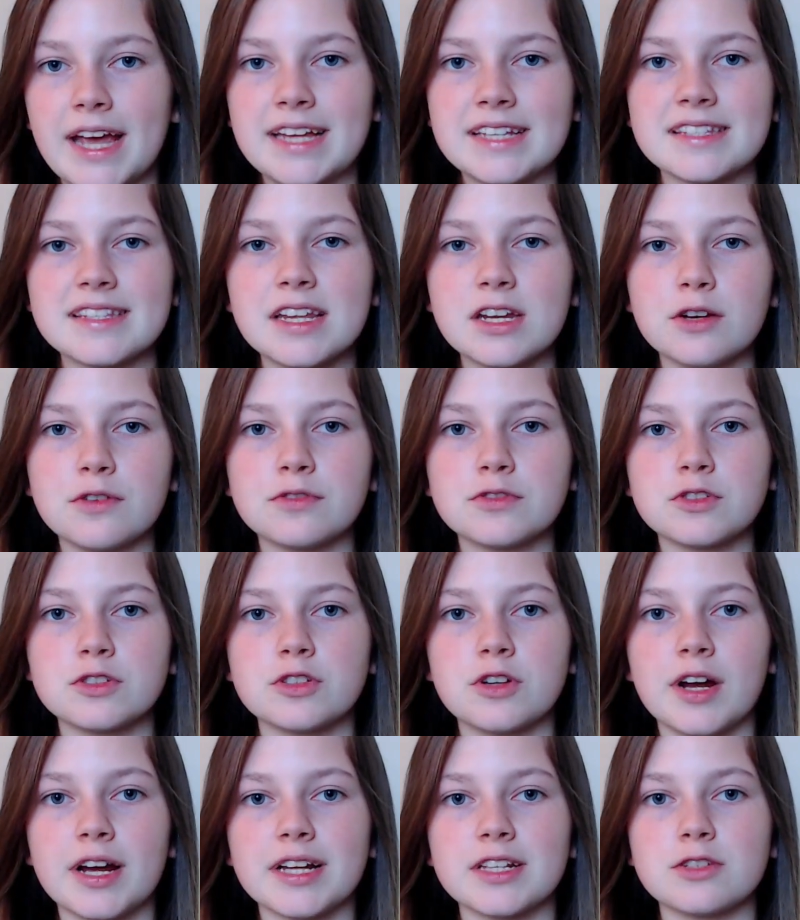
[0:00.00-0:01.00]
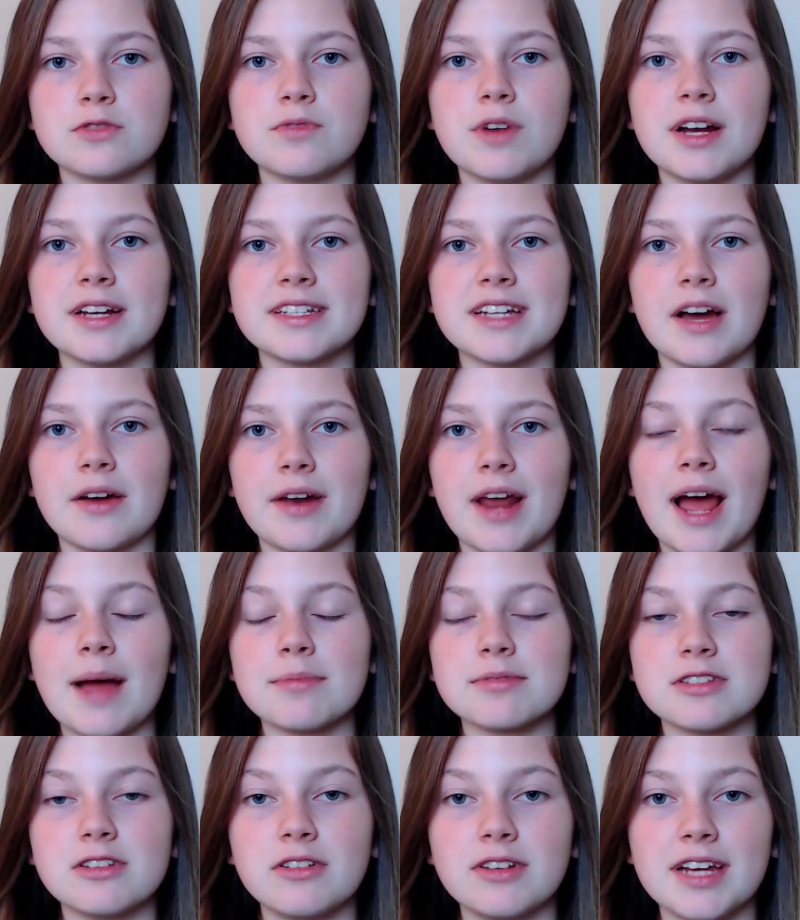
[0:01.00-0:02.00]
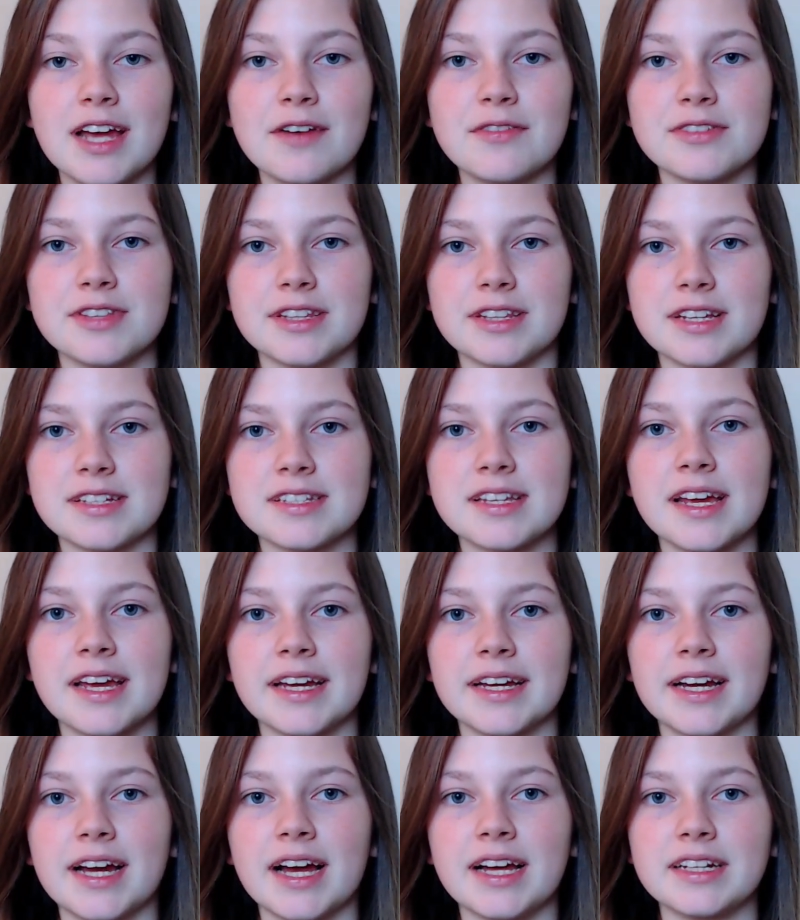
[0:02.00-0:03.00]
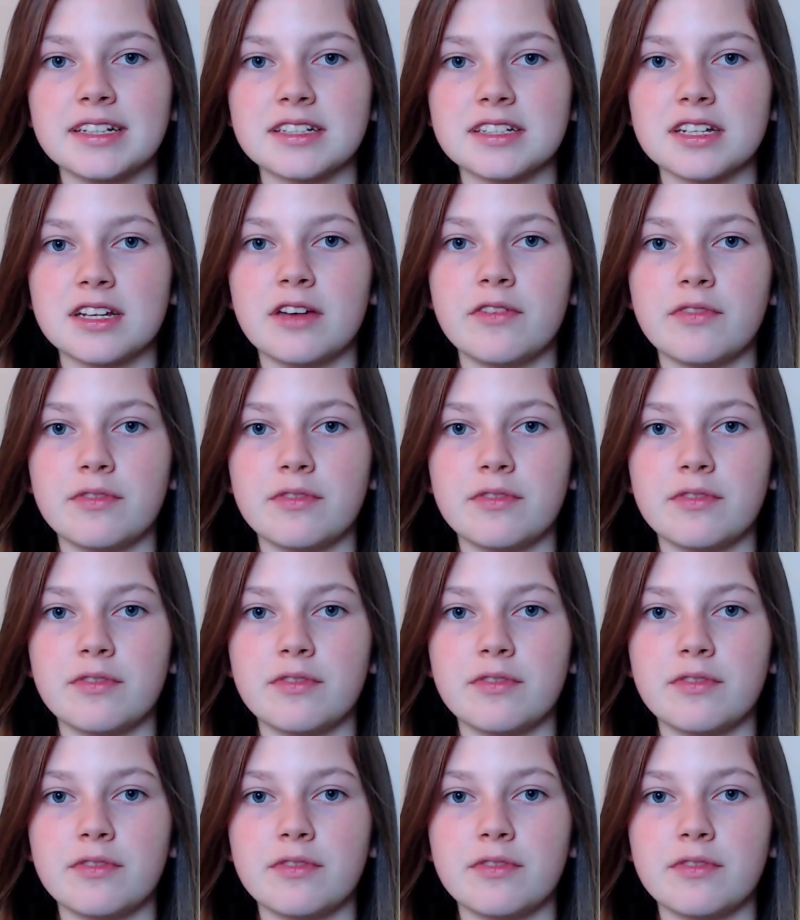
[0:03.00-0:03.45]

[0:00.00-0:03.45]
instead of trying to write down absolutely everything they're saying and,